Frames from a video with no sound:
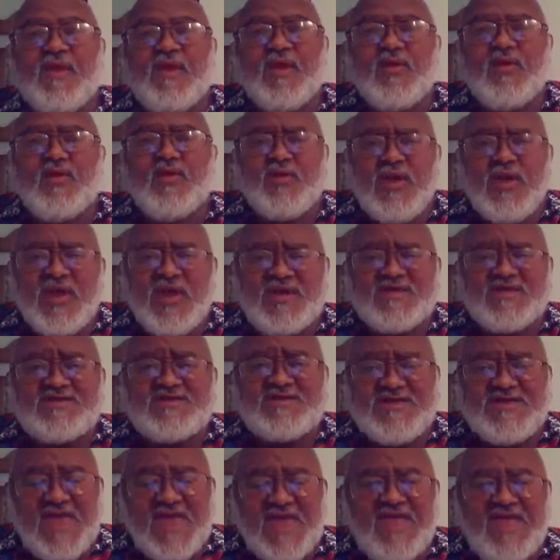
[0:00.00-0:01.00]
you get a
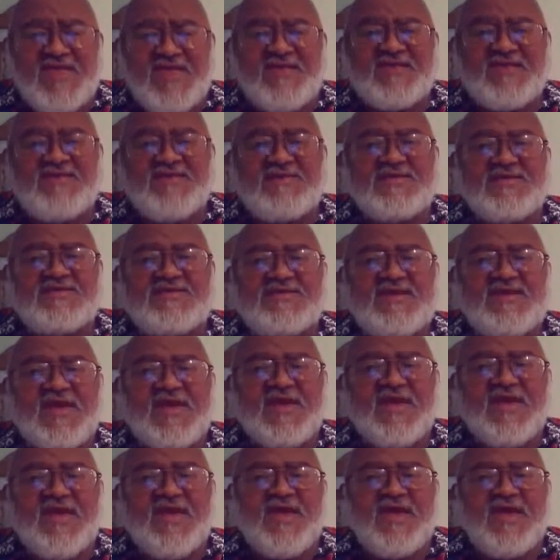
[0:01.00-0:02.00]
sense
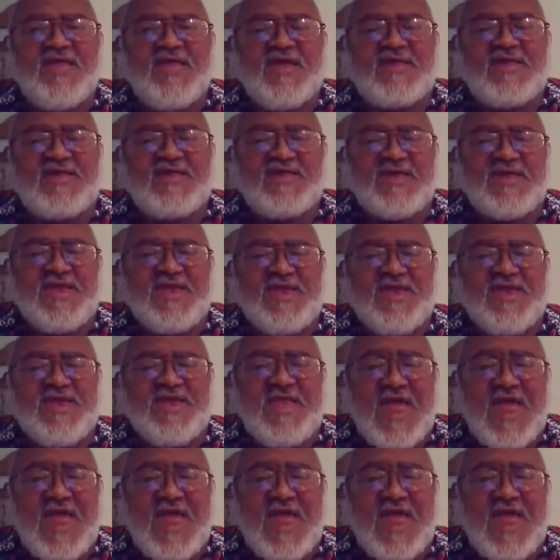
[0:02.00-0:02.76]
that it